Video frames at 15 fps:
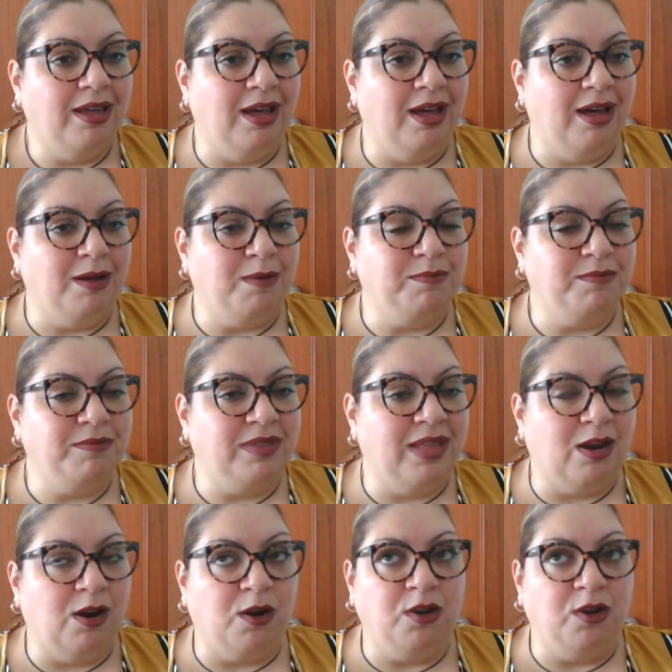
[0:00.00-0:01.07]

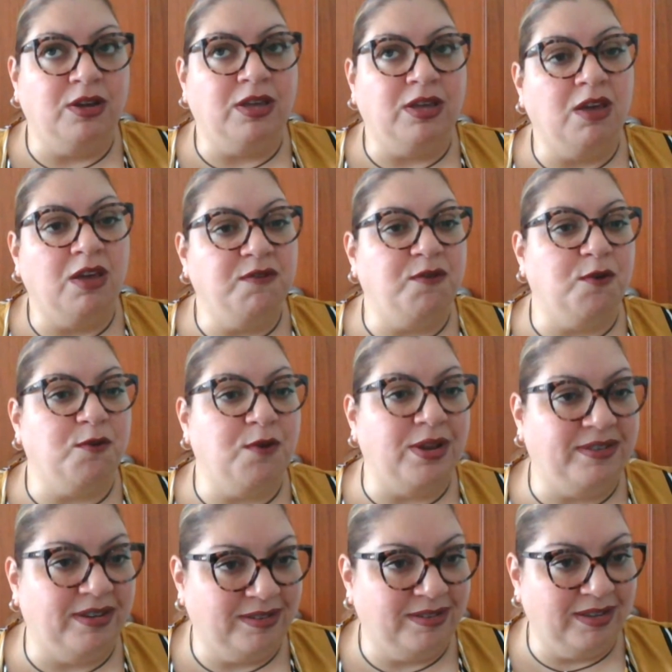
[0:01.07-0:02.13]
that are looking for
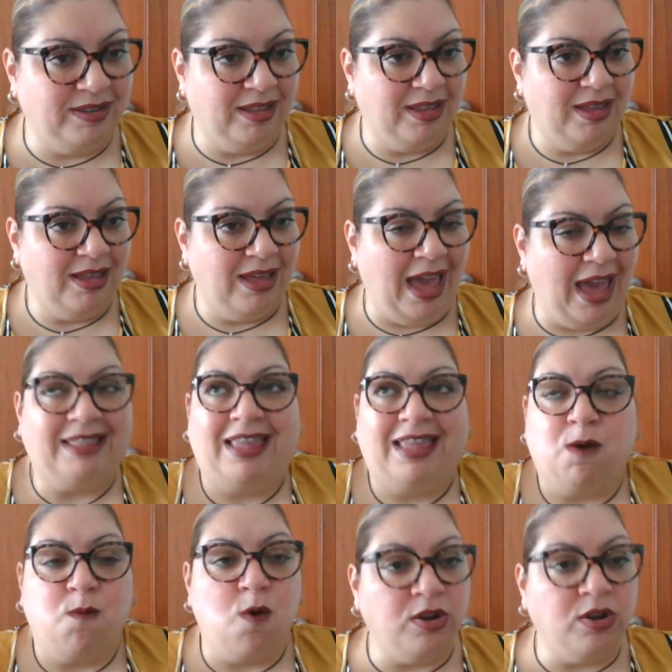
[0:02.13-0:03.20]
residency and
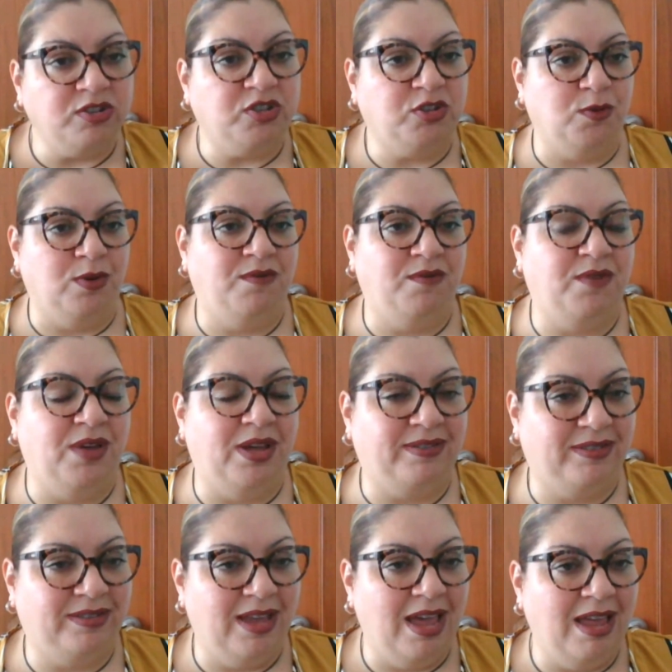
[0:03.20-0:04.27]
that want to
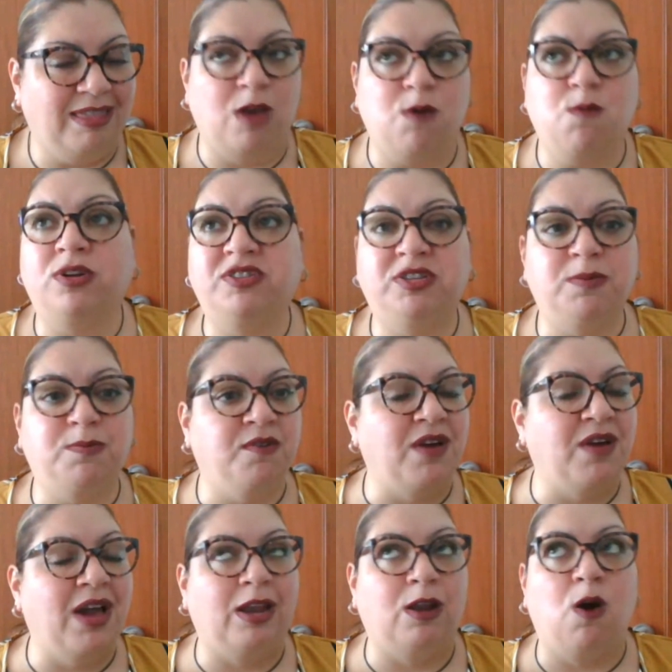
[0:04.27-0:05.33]
invest. They want to
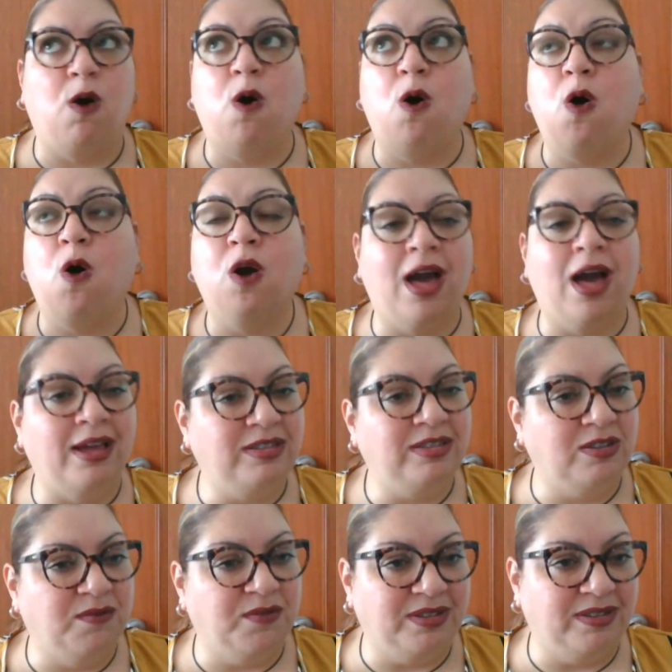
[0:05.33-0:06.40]
provide all
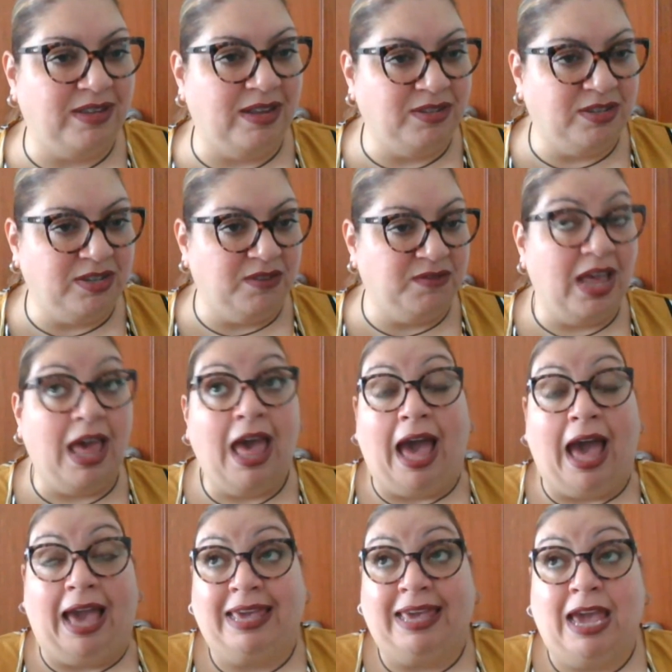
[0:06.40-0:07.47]
kinds of incentives.
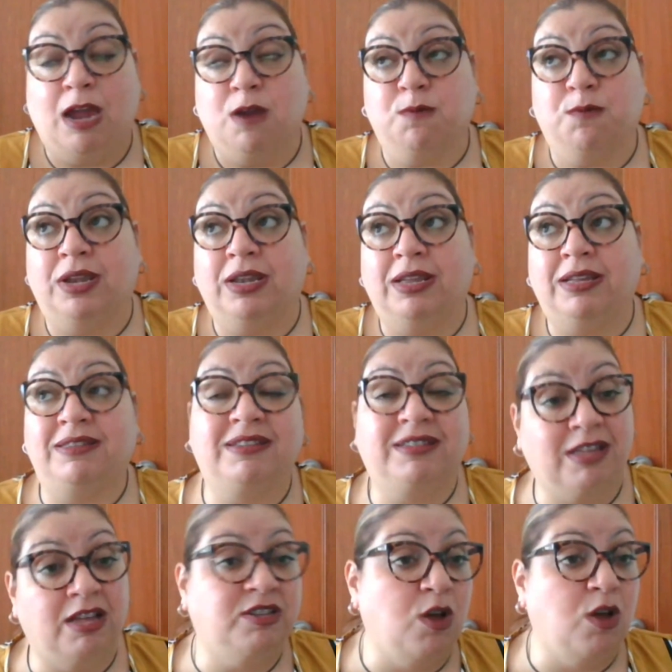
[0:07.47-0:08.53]
I can't really
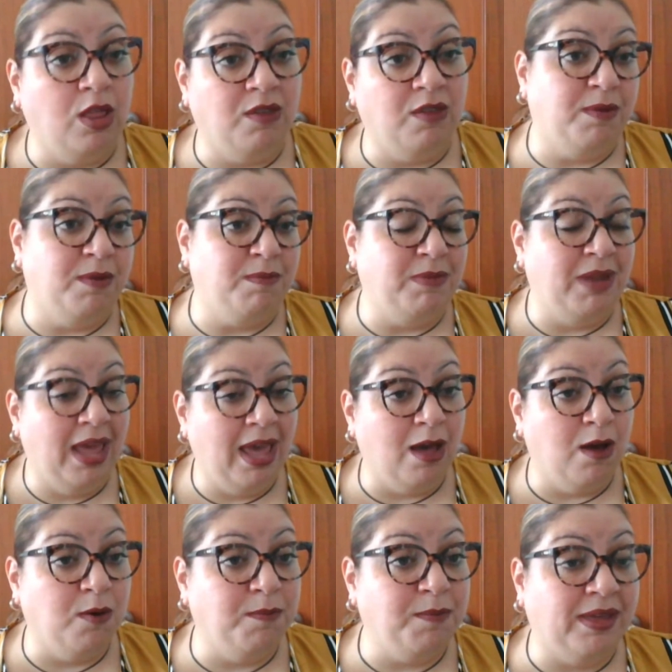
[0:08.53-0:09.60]
discuss all of them
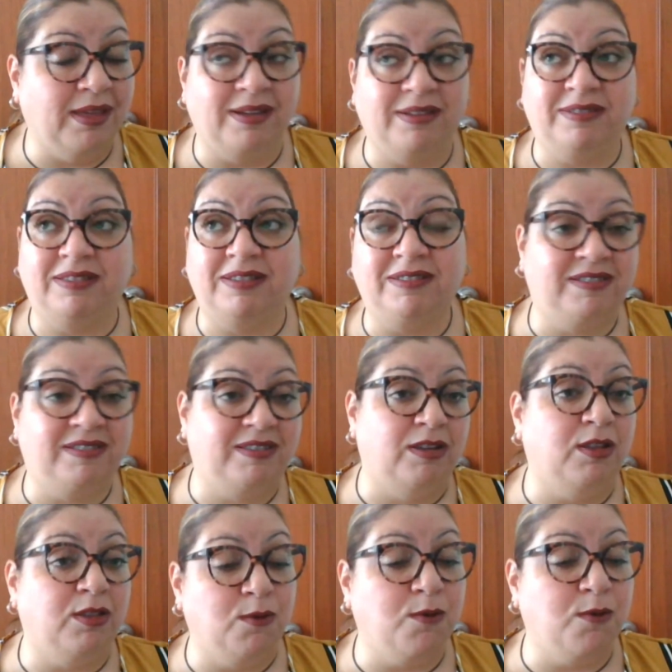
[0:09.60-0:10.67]
now because this is
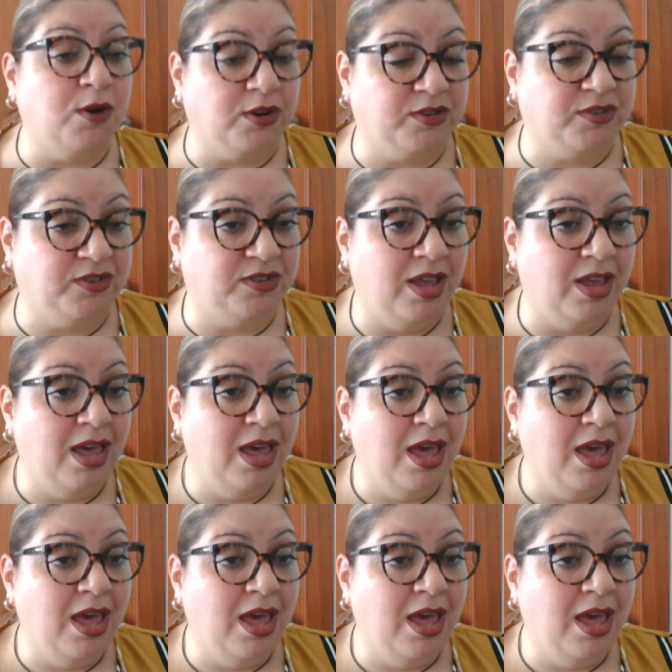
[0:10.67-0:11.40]
still in the works.